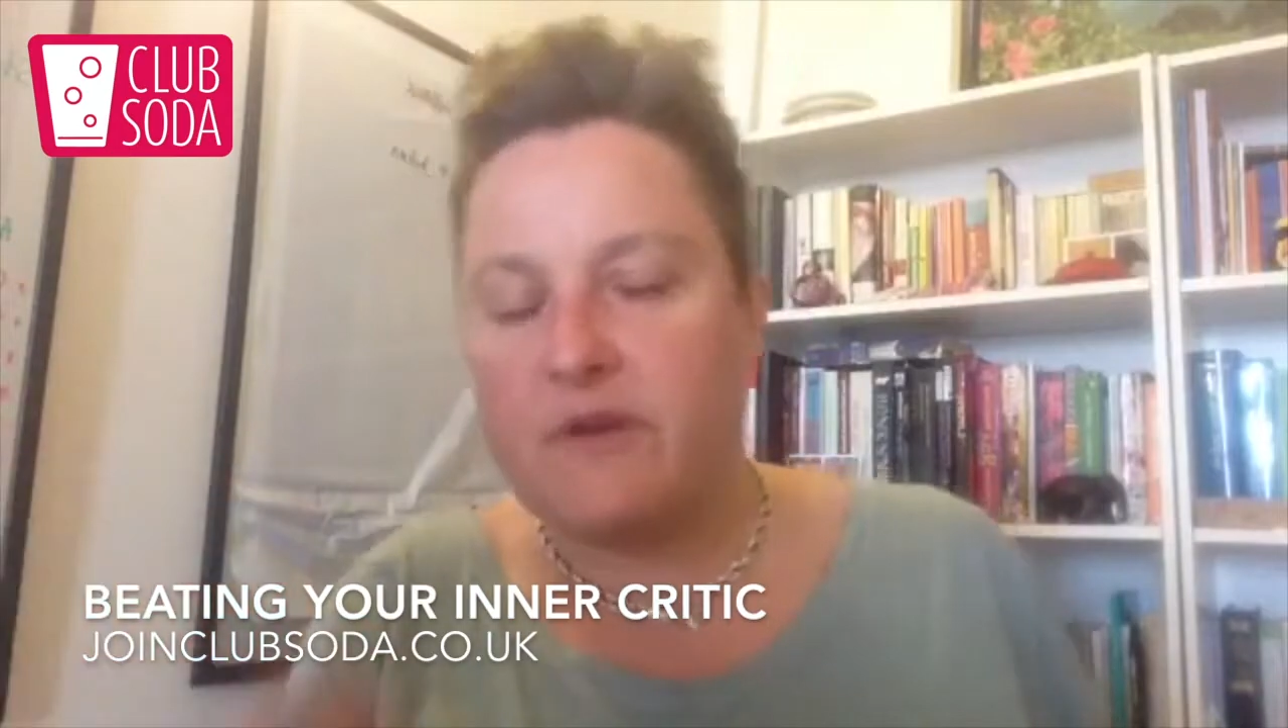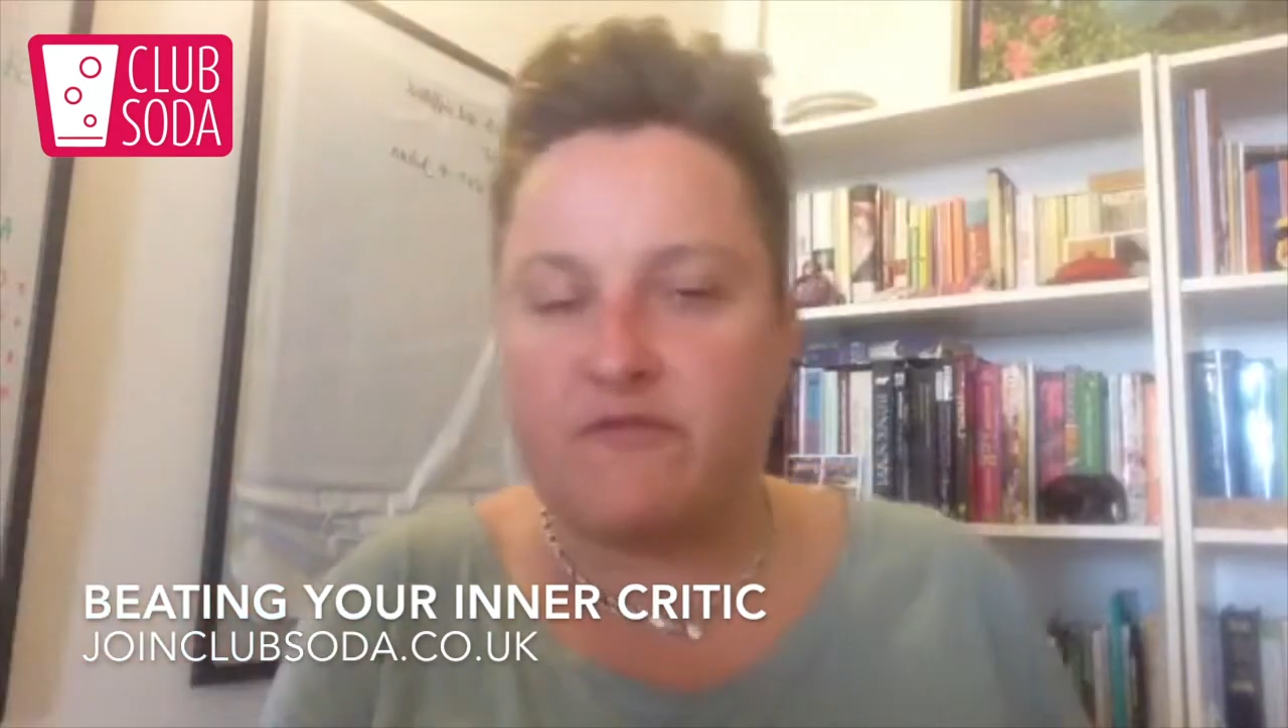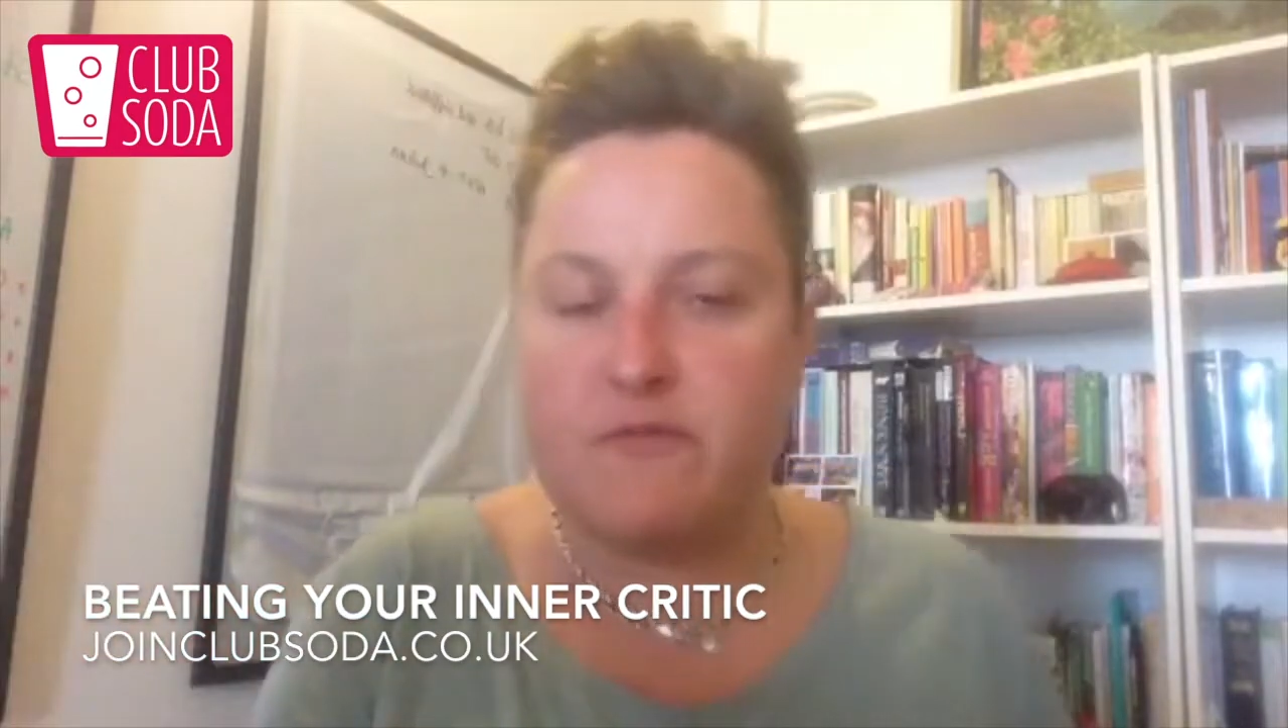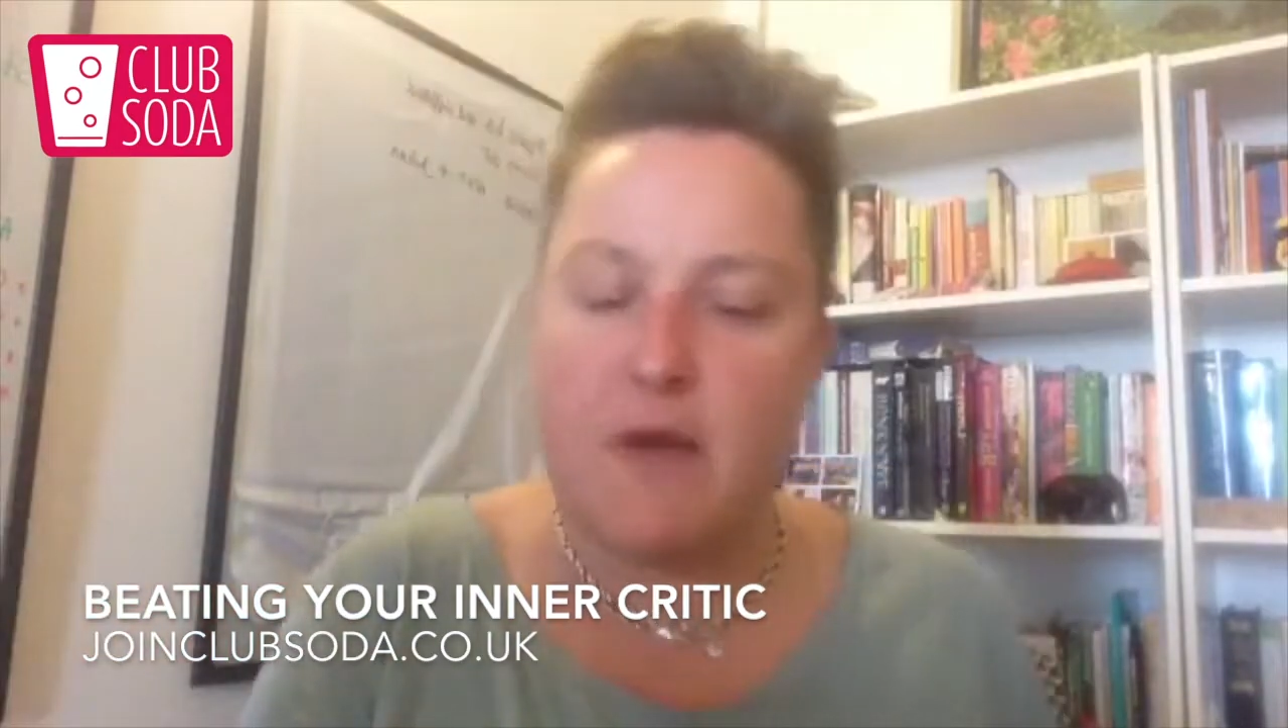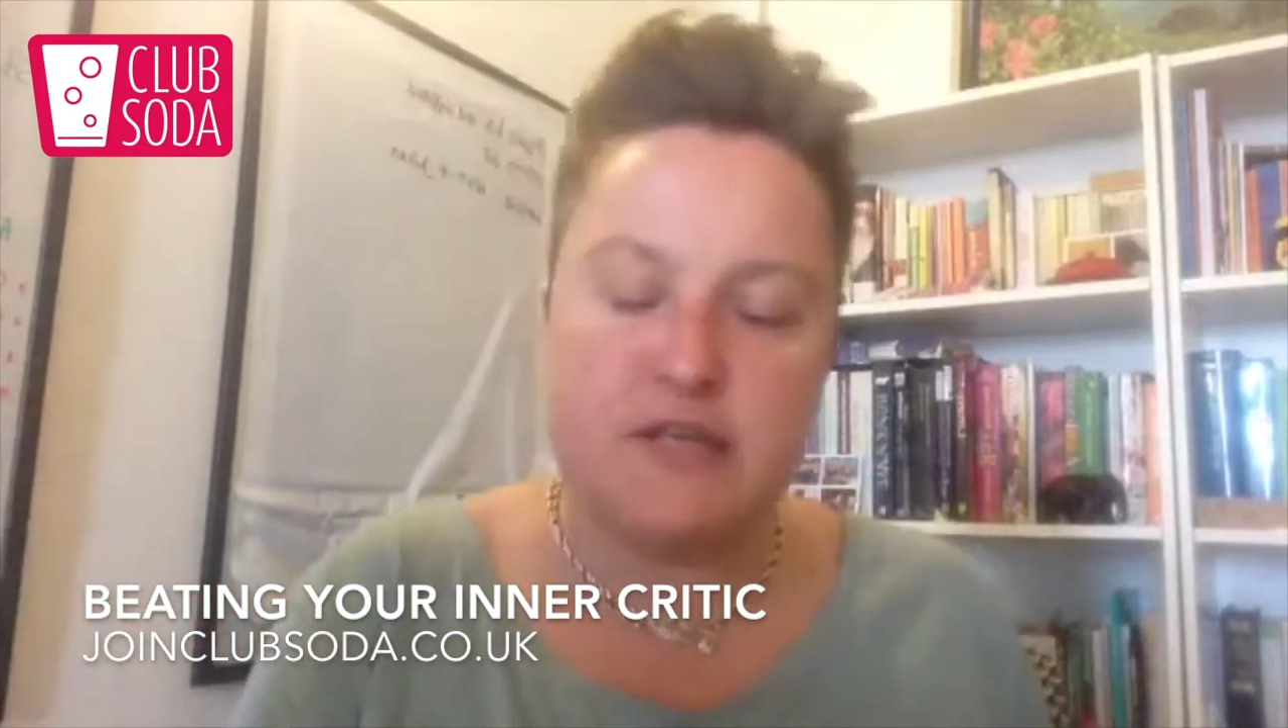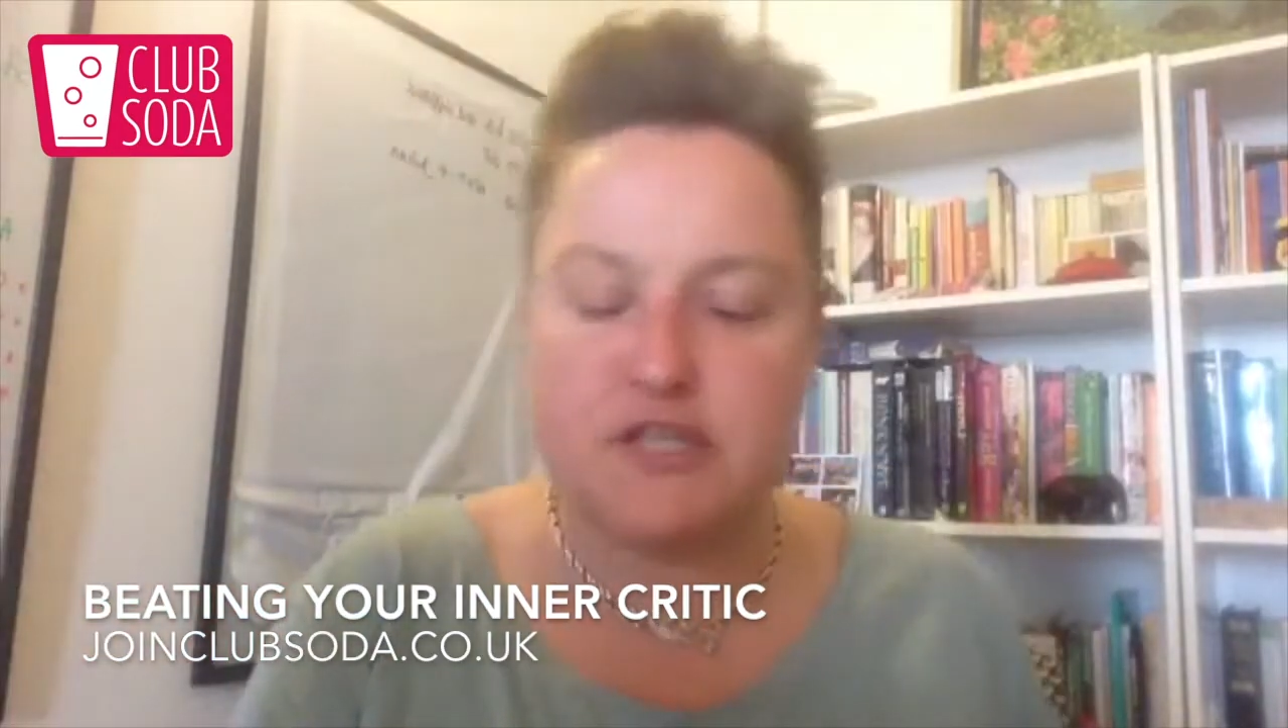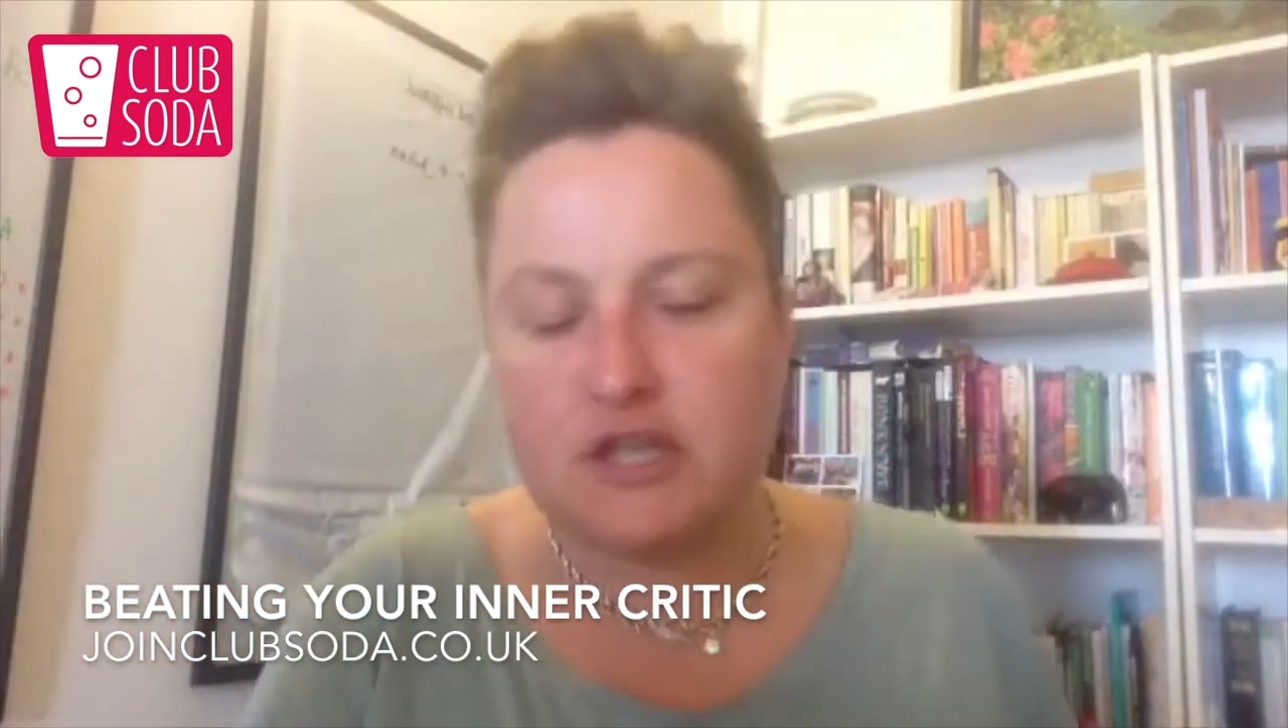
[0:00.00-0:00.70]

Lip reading: information is